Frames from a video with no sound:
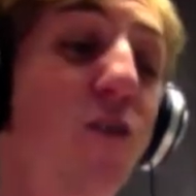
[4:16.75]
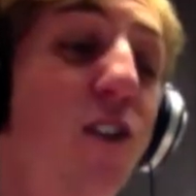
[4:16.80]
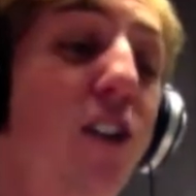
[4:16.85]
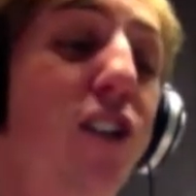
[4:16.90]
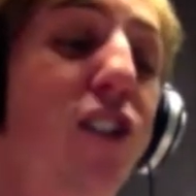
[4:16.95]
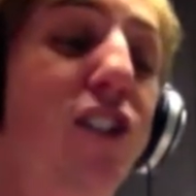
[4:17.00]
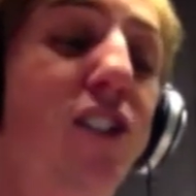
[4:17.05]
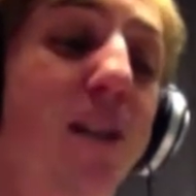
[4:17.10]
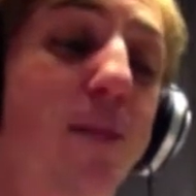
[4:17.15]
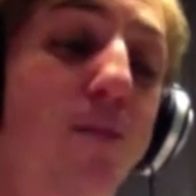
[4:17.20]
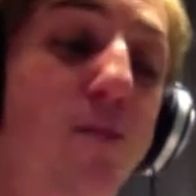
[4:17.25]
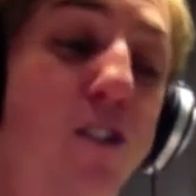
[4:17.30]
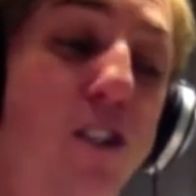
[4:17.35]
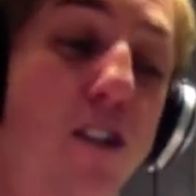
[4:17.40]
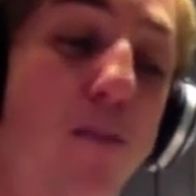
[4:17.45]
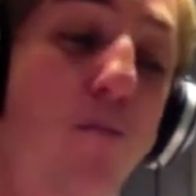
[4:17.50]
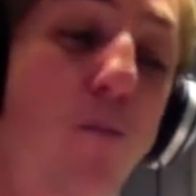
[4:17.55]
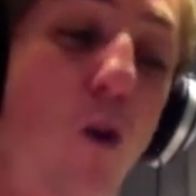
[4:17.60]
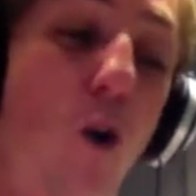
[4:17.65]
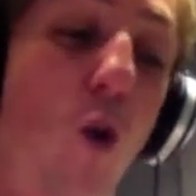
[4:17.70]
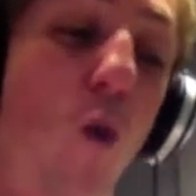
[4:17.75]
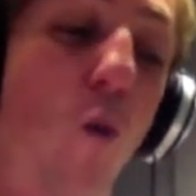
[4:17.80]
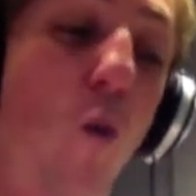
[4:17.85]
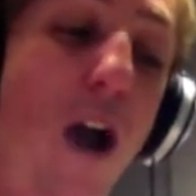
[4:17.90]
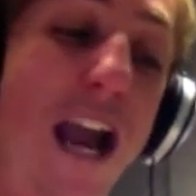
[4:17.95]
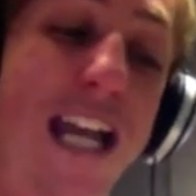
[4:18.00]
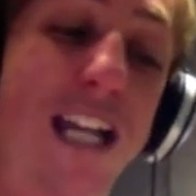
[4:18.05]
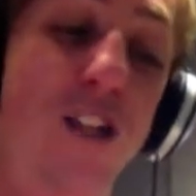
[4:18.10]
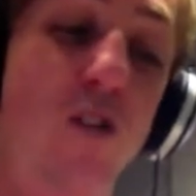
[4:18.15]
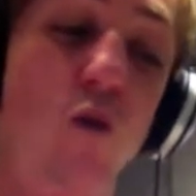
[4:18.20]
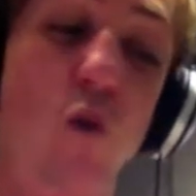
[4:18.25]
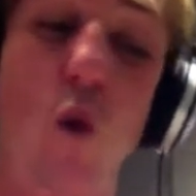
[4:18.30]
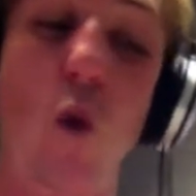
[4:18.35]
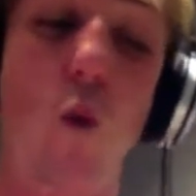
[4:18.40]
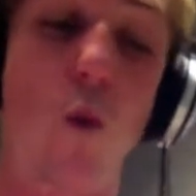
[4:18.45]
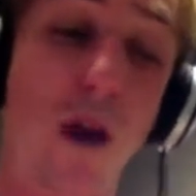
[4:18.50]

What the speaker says: it a tip to the poor waiter or